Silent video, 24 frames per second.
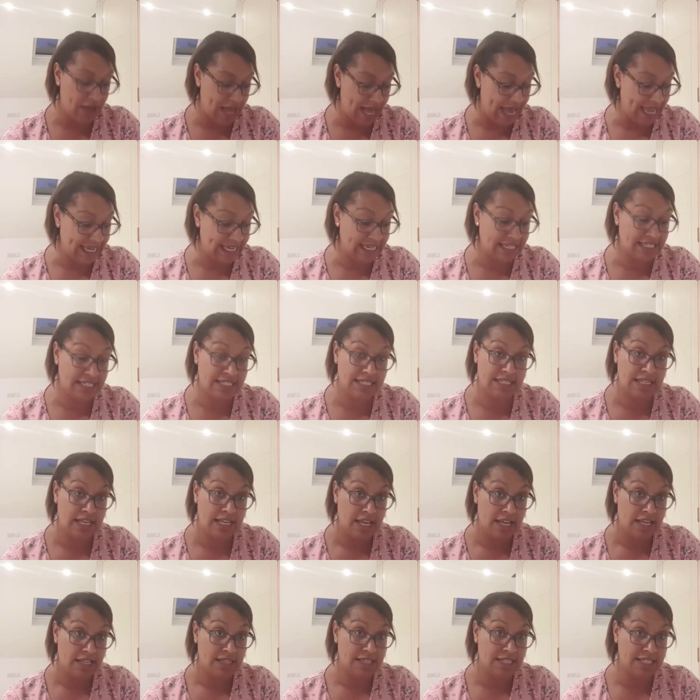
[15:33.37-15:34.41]

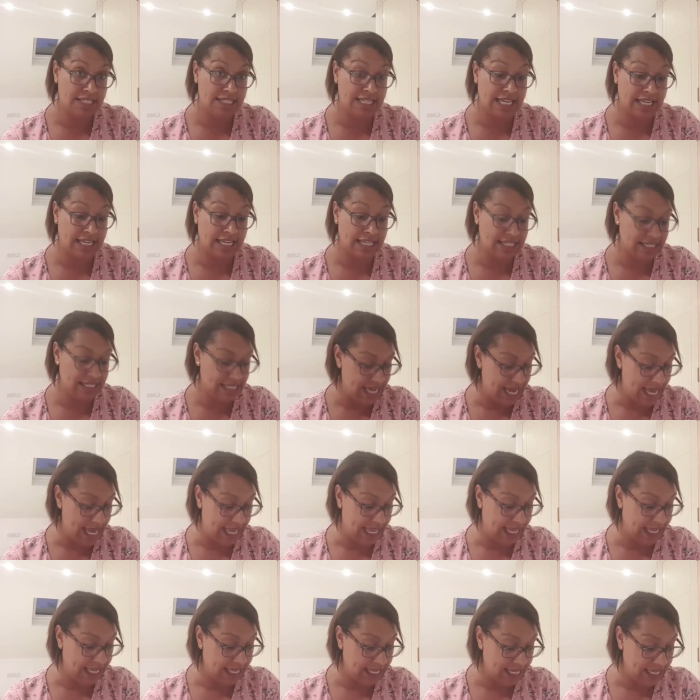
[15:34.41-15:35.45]
the second
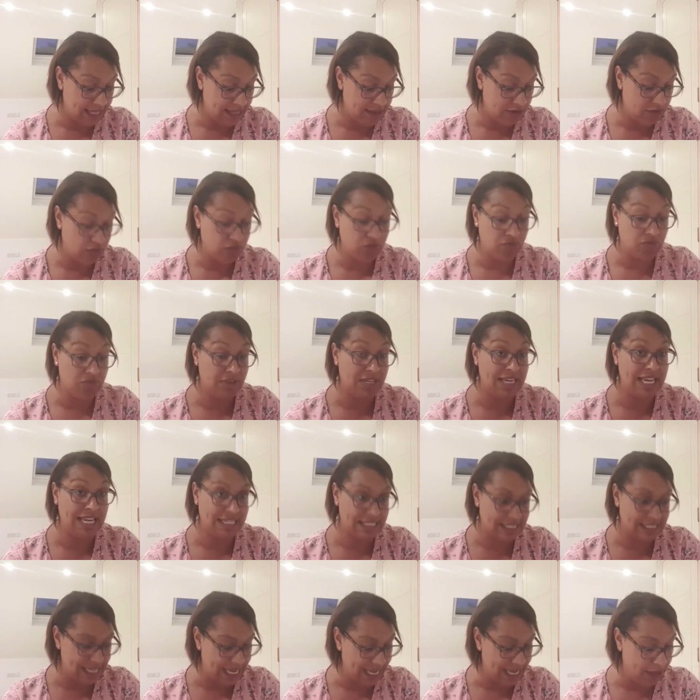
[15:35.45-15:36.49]
day, or the
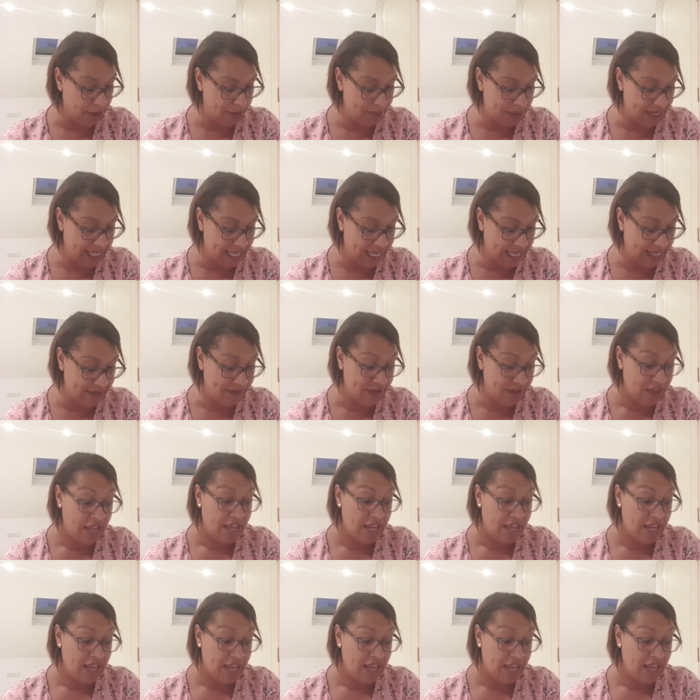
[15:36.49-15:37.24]
next day I believe.